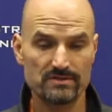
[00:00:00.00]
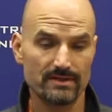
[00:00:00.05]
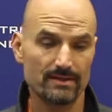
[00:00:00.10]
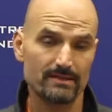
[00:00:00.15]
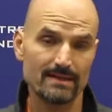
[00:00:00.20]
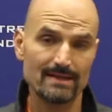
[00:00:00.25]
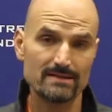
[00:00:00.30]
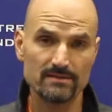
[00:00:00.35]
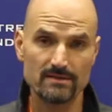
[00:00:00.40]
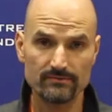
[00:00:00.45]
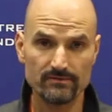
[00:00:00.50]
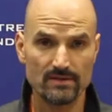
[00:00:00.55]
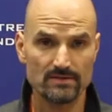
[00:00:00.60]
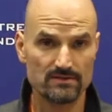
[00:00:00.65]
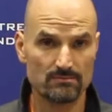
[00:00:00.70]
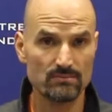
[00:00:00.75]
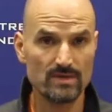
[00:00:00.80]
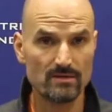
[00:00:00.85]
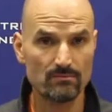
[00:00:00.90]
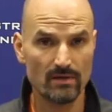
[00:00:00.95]
Like, that stuff
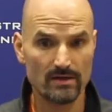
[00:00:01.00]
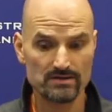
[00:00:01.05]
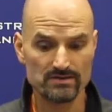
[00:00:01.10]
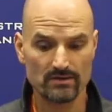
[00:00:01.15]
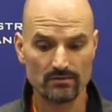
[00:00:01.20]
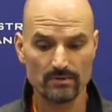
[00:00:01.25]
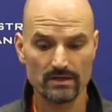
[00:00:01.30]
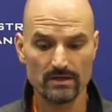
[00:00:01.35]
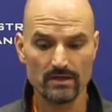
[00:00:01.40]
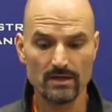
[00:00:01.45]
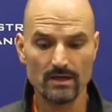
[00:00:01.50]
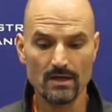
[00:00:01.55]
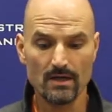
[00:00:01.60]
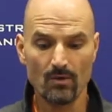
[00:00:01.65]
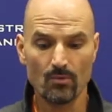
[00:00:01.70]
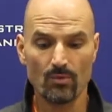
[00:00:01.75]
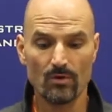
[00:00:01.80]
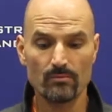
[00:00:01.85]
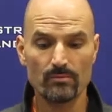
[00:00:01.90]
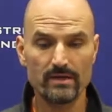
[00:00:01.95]
doesn't mean much to me.
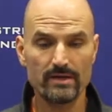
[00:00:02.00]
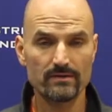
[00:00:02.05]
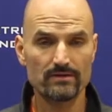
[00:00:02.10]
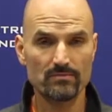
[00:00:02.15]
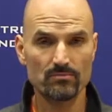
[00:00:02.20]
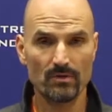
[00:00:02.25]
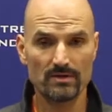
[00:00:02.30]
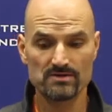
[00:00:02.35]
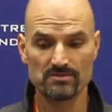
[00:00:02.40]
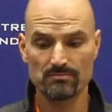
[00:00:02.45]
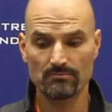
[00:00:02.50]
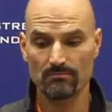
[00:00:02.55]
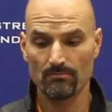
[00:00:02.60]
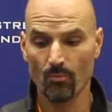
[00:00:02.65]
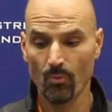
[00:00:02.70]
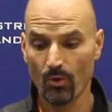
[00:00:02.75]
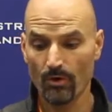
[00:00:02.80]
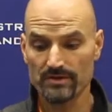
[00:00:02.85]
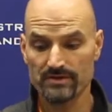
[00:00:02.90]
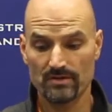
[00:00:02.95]
What means much
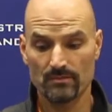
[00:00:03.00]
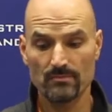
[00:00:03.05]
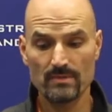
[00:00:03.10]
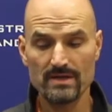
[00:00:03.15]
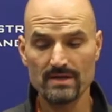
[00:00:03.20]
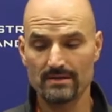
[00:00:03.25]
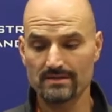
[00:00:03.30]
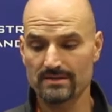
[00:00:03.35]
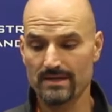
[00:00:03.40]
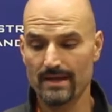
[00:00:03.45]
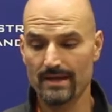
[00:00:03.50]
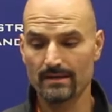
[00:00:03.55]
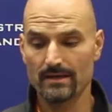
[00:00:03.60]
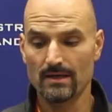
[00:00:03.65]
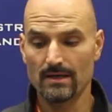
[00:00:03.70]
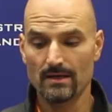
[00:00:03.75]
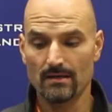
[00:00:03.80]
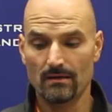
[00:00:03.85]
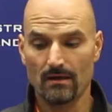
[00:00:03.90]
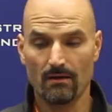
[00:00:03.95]
more to me is
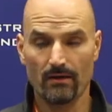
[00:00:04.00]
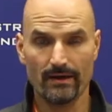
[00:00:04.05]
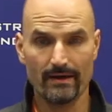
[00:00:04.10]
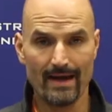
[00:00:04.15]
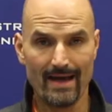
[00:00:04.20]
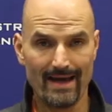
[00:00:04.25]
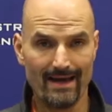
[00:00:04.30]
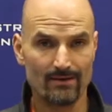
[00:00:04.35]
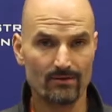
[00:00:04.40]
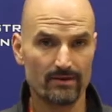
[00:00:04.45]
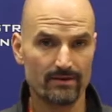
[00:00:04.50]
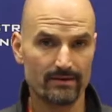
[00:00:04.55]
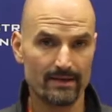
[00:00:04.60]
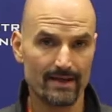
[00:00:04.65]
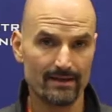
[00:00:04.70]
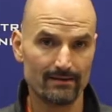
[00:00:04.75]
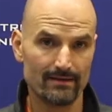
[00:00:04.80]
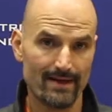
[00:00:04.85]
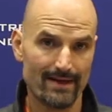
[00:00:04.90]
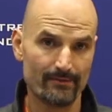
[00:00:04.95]
that, all right, how did
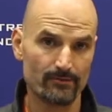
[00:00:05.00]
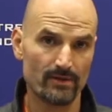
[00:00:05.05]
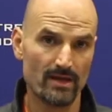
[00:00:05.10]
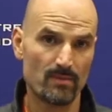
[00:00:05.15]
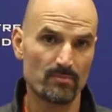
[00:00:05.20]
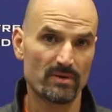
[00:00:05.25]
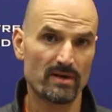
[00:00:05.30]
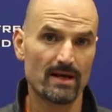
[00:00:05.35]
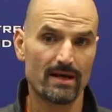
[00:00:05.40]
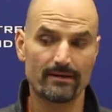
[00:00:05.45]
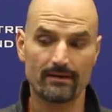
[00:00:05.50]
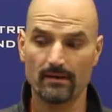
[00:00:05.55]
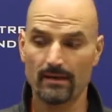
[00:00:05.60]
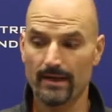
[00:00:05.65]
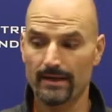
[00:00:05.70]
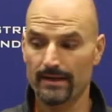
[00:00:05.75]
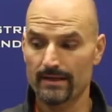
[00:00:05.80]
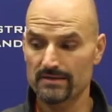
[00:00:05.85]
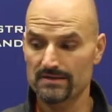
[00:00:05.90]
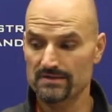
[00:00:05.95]
that lateral
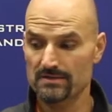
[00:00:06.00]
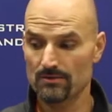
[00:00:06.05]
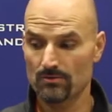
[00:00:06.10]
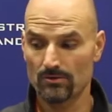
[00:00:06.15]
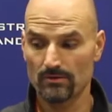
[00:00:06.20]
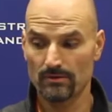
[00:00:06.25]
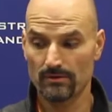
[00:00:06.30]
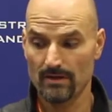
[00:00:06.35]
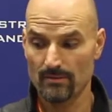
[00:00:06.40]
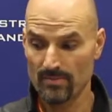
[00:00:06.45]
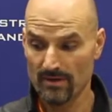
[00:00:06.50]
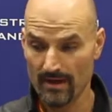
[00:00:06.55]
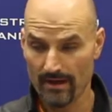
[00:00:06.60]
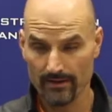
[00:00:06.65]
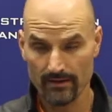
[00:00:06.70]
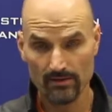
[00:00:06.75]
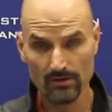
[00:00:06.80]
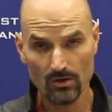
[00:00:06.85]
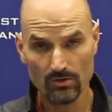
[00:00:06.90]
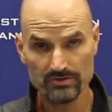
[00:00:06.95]
epicondylitis or
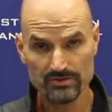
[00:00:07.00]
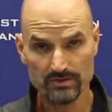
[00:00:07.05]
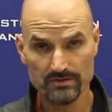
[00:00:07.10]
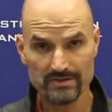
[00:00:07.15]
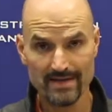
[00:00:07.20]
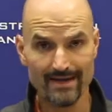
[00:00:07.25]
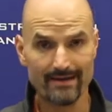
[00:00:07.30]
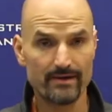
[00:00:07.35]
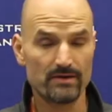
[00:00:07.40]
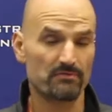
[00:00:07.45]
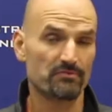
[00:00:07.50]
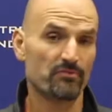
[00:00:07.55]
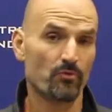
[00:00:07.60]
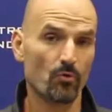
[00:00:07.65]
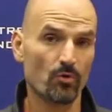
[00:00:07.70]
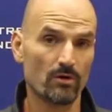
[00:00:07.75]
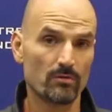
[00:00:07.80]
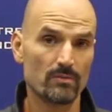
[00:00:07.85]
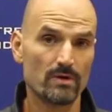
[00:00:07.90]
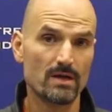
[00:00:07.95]
epicondylosis, how did it
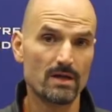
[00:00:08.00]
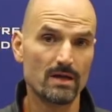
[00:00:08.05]
form?